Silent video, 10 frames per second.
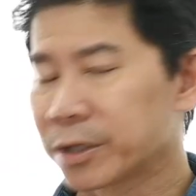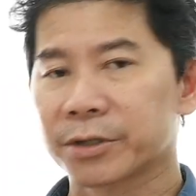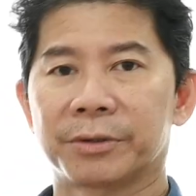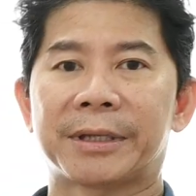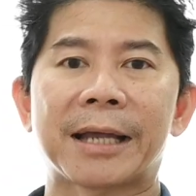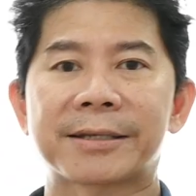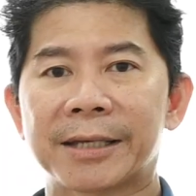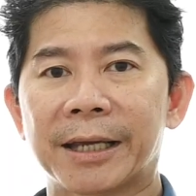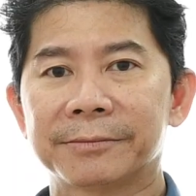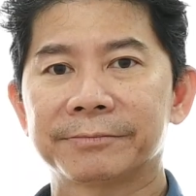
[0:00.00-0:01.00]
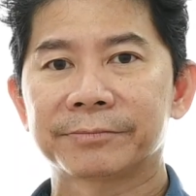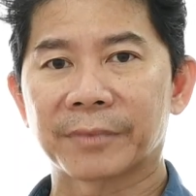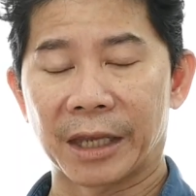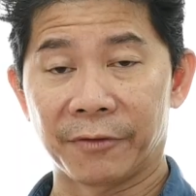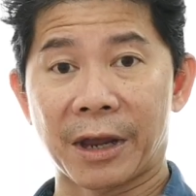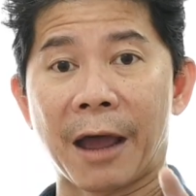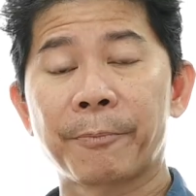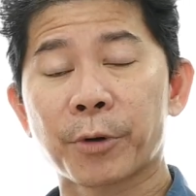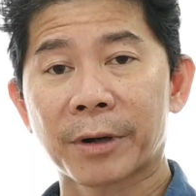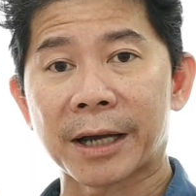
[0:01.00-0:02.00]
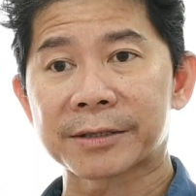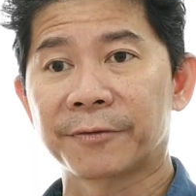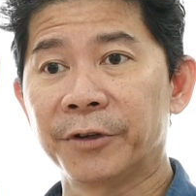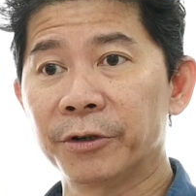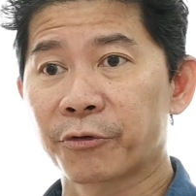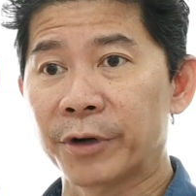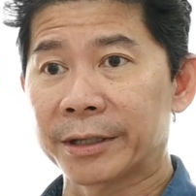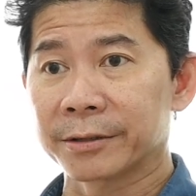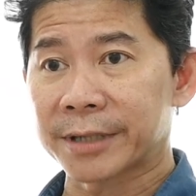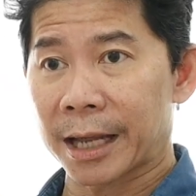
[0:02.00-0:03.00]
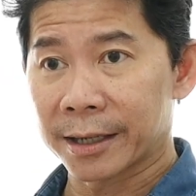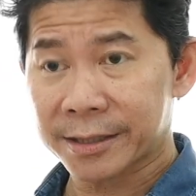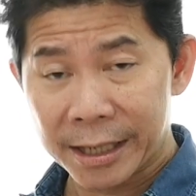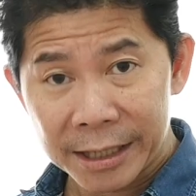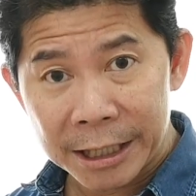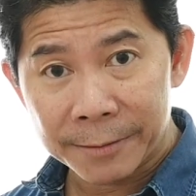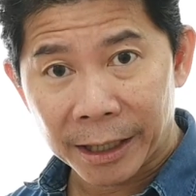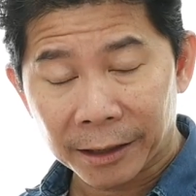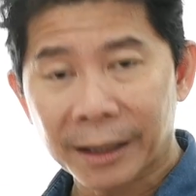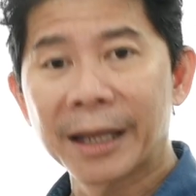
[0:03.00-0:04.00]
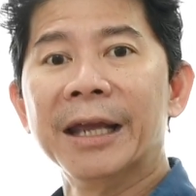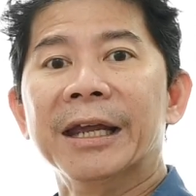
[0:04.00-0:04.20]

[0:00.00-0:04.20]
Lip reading: So that said, if you have products, feel free to send us an email.